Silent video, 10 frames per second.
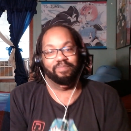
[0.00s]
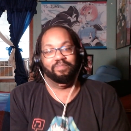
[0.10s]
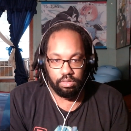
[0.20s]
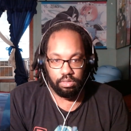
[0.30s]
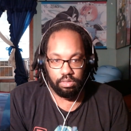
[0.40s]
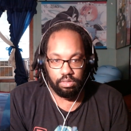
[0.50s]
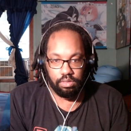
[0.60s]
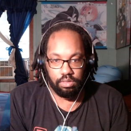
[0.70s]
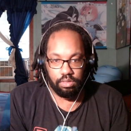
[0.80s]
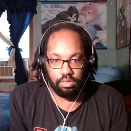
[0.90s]

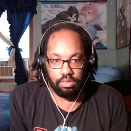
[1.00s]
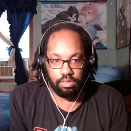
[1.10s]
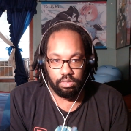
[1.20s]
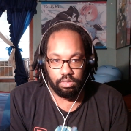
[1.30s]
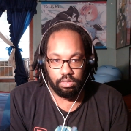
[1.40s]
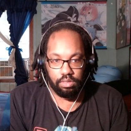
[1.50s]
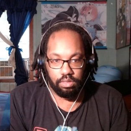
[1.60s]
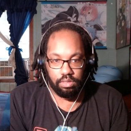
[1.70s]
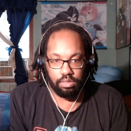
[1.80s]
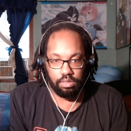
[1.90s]

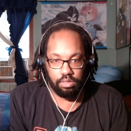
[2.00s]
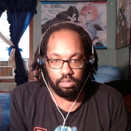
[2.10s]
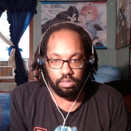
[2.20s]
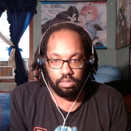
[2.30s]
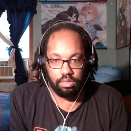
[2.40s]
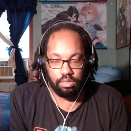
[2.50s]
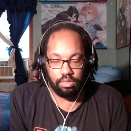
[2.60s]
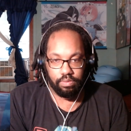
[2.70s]
Nobody speaks.